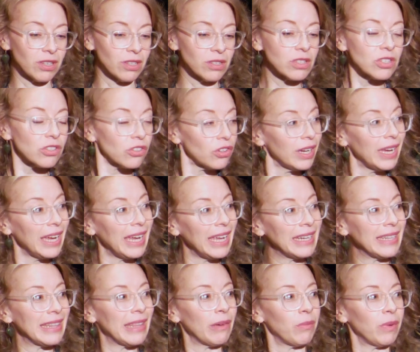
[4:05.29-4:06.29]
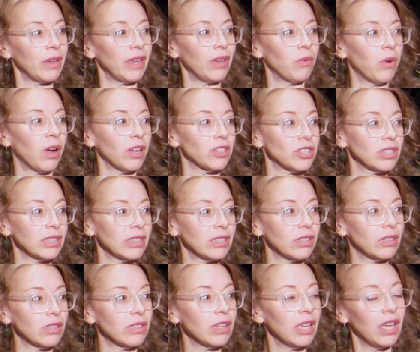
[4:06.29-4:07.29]
on screen, and then we watch a
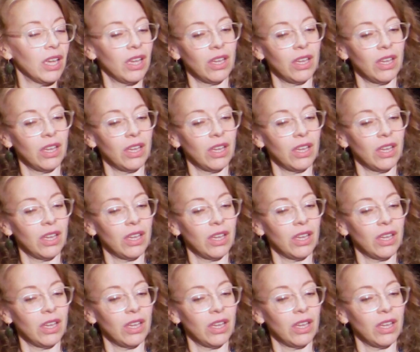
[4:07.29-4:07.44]
little